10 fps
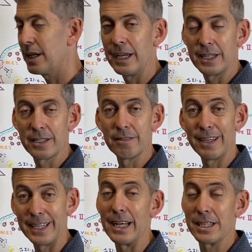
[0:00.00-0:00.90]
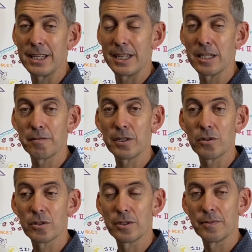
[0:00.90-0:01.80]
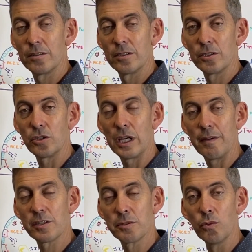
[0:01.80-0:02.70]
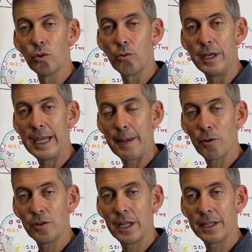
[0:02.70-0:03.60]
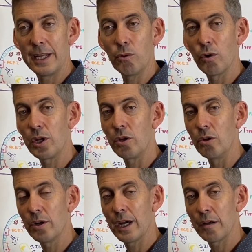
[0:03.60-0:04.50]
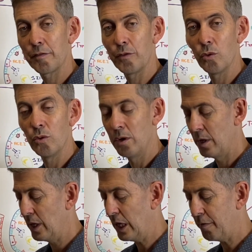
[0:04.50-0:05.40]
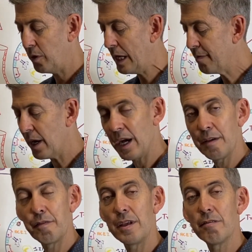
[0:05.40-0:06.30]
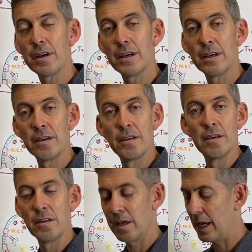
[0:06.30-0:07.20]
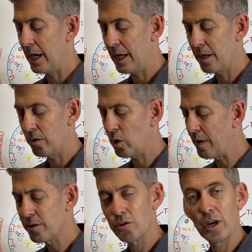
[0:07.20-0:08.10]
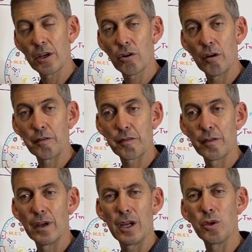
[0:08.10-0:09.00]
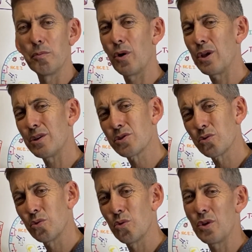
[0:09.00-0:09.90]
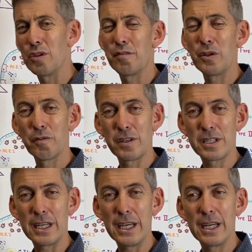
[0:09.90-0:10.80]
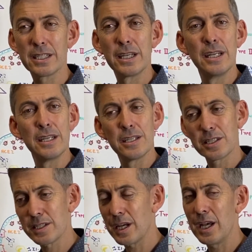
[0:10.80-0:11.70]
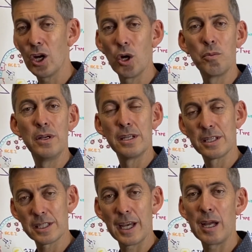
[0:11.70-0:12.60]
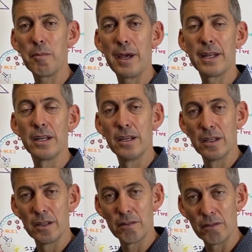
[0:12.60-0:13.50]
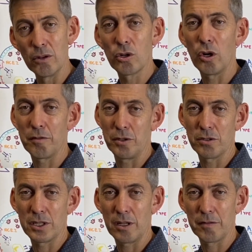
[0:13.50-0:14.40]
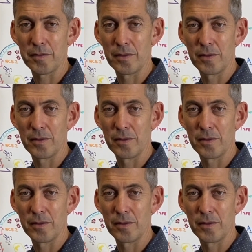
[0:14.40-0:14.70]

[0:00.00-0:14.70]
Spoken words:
it does get difficult. To give a small recap on that thing, what do you look out for? If you have a high fever and you have a dry cough, your body is sore and you feel fatigued, stay home, stay in bed, look after yourself.